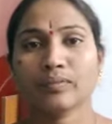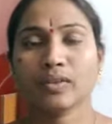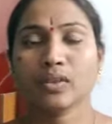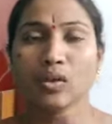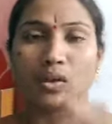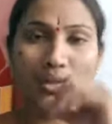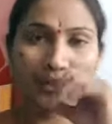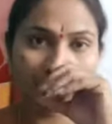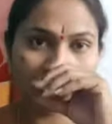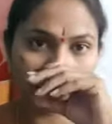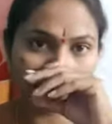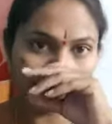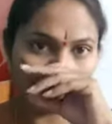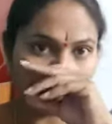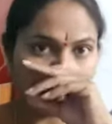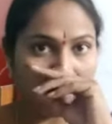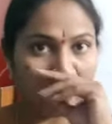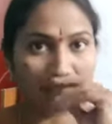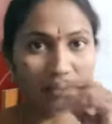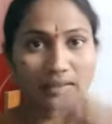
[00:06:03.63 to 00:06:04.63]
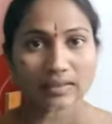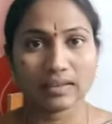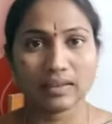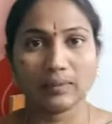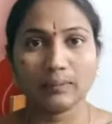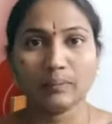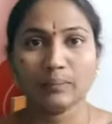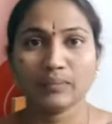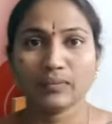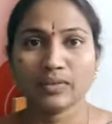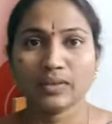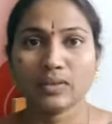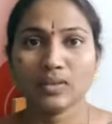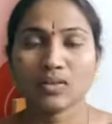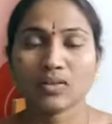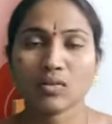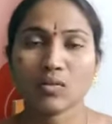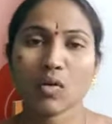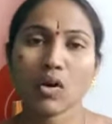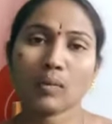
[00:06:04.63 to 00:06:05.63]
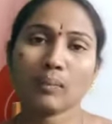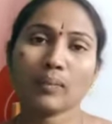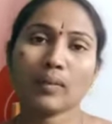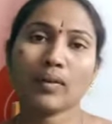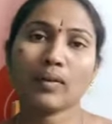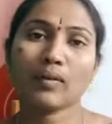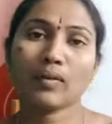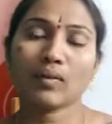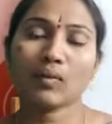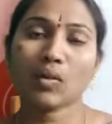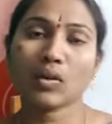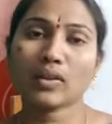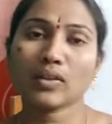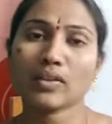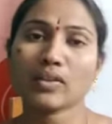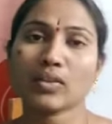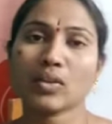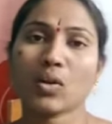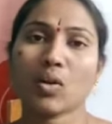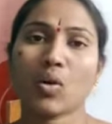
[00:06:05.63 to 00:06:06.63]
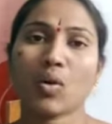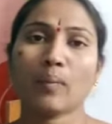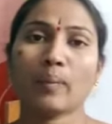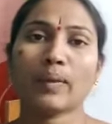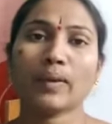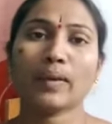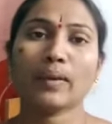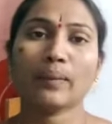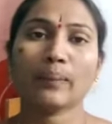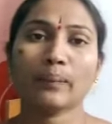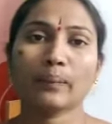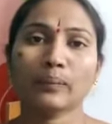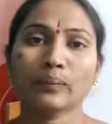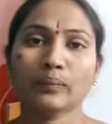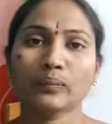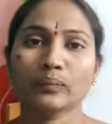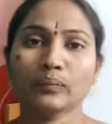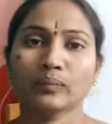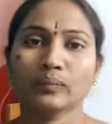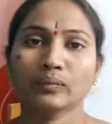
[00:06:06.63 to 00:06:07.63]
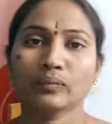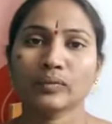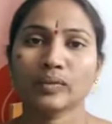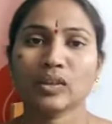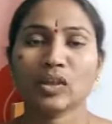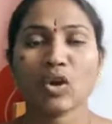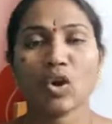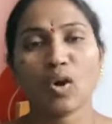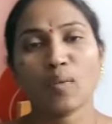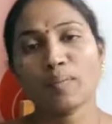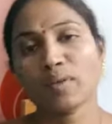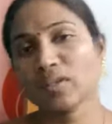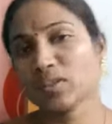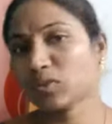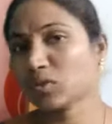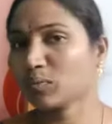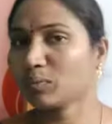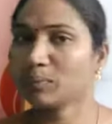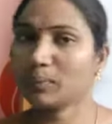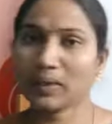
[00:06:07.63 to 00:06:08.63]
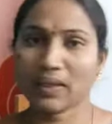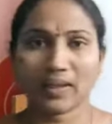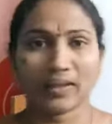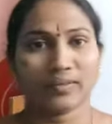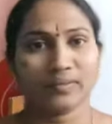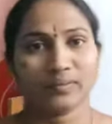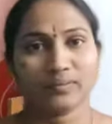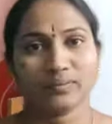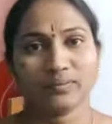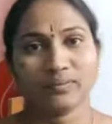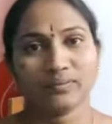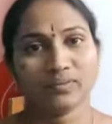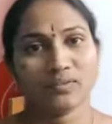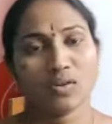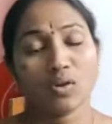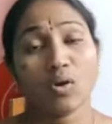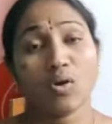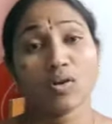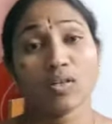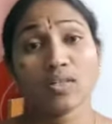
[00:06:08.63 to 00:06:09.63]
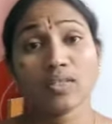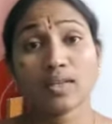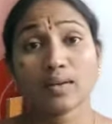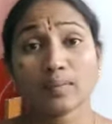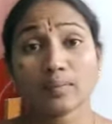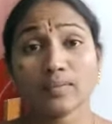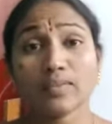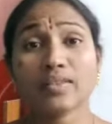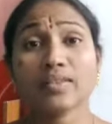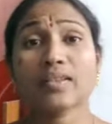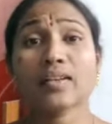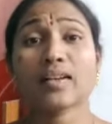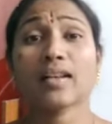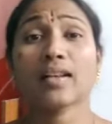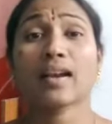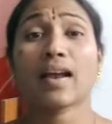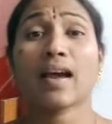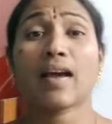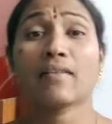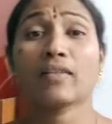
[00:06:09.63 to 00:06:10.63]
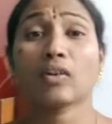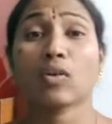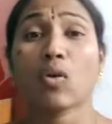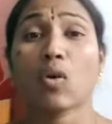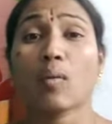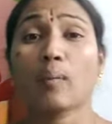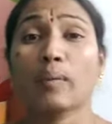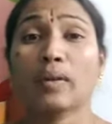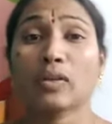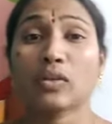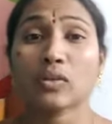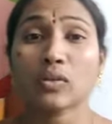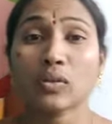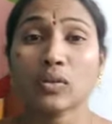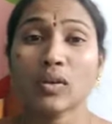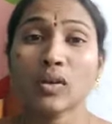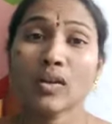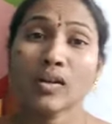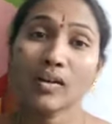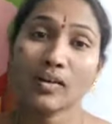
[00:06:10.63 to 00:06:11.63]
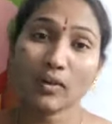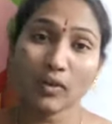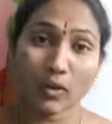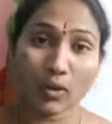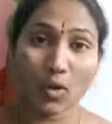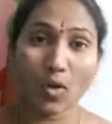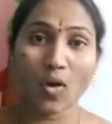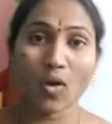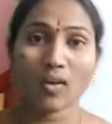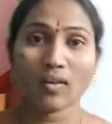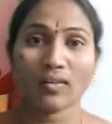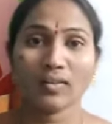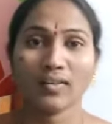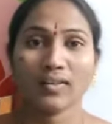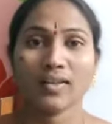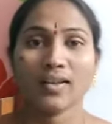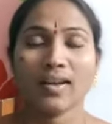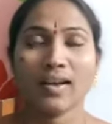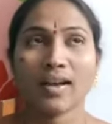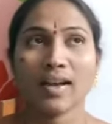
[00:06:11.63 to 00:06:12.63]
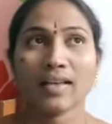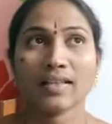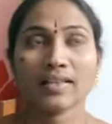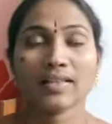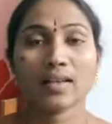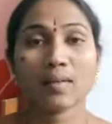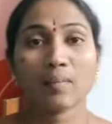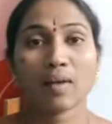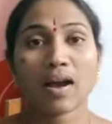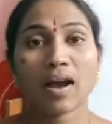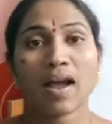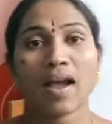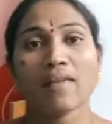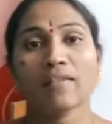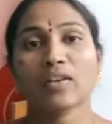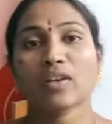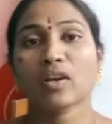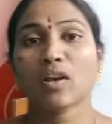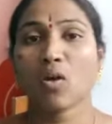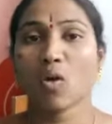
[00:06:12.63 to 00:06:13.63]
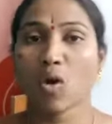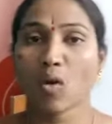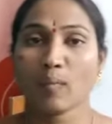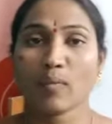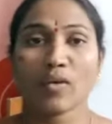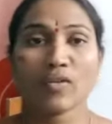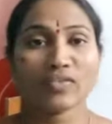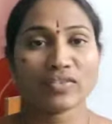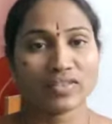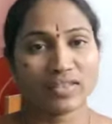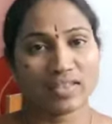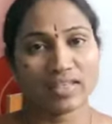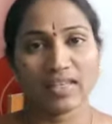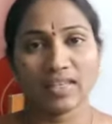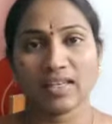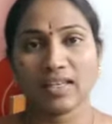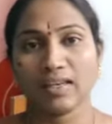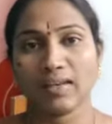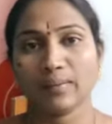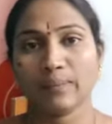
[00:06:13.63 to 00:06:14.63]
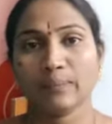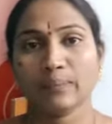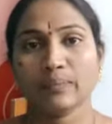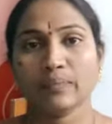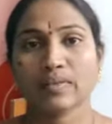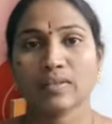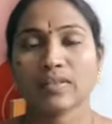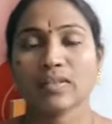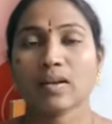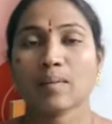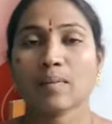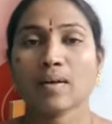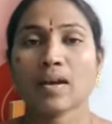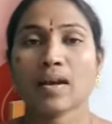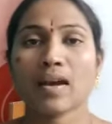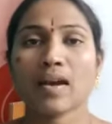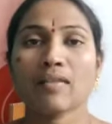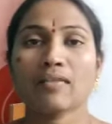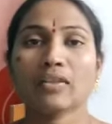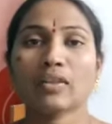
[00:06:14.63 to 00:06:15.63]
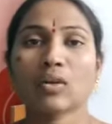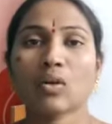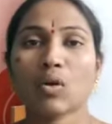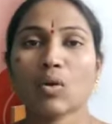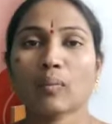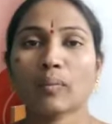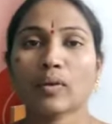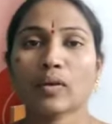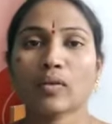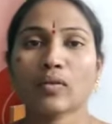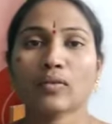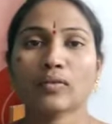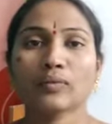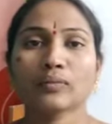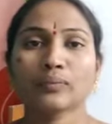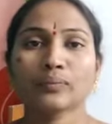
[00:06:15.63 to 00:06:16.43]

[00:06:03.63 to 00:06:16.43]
you're in the class 3 so what uh, what is your hobby your hobby is to play or some children are having hobby to draw and some are having a hobby of singing some are having hobby of